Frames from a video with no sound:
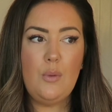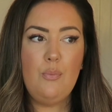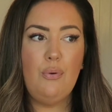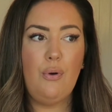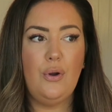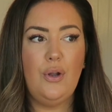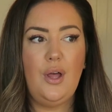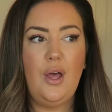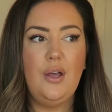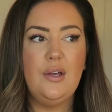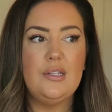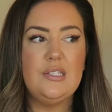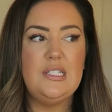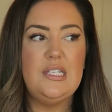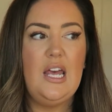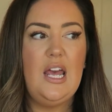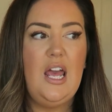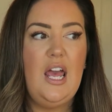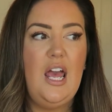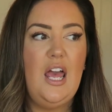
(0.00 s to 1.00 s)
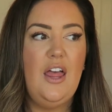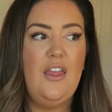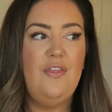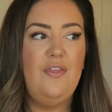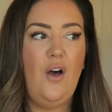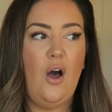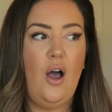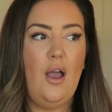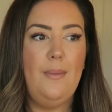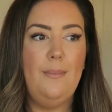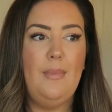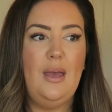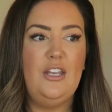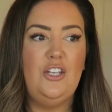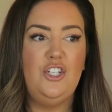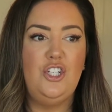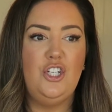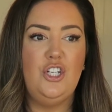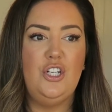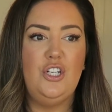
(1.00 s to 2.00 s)
products that I
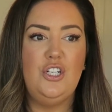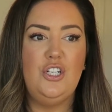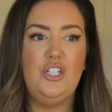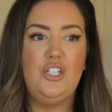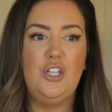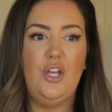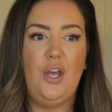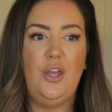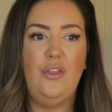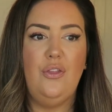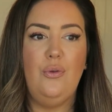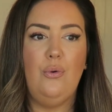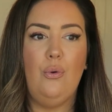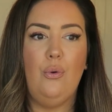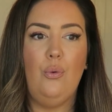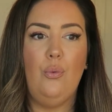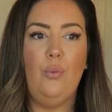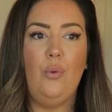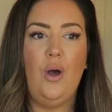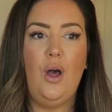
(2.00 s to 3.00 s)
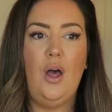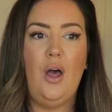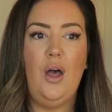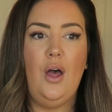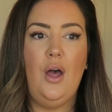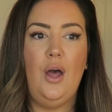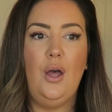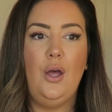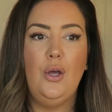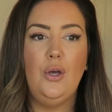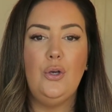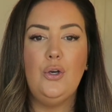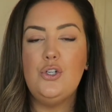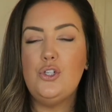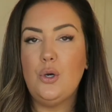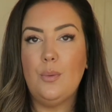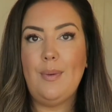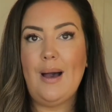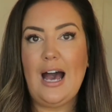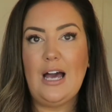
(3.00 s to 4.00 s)
mentioned that I thought were
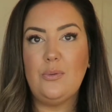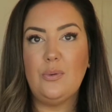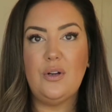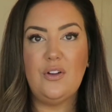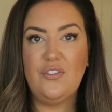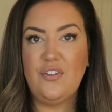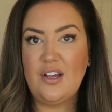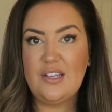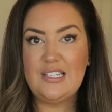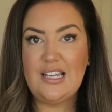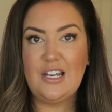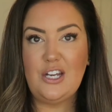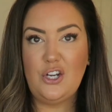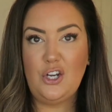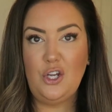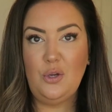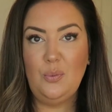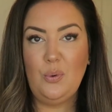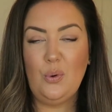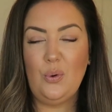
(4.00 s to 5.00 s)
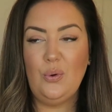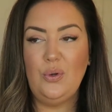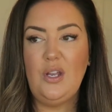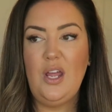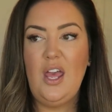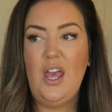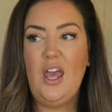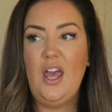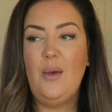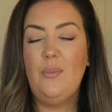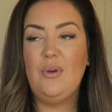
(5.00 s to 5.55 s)
good or bad when I first had a newborn,